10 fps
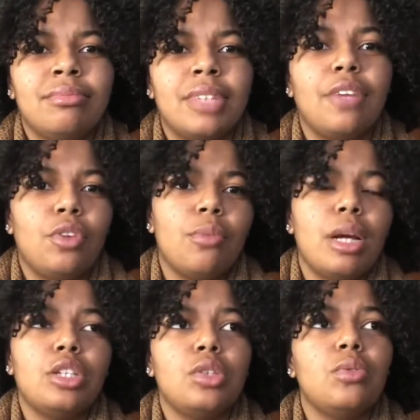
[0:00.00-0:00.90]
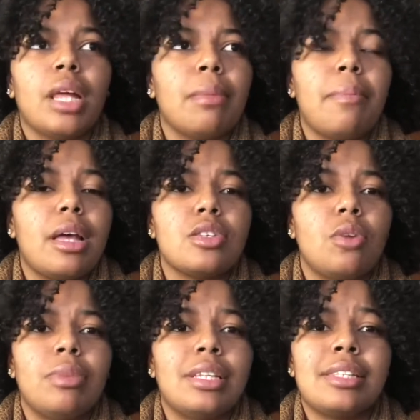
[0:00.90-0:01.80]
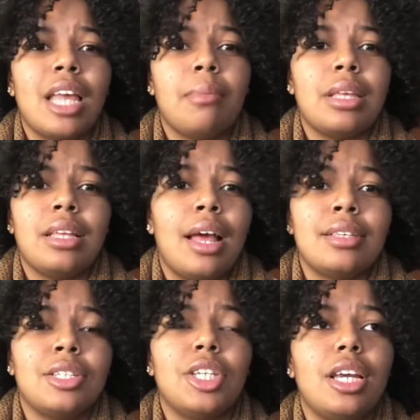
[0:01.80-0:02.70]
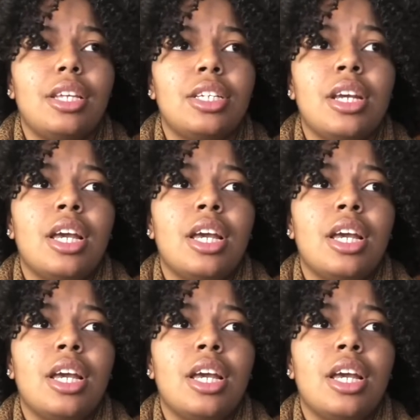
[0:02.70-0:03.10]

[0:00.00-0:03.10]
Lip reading: If you're my dude, like, my passcode been the same. It hasn't changed.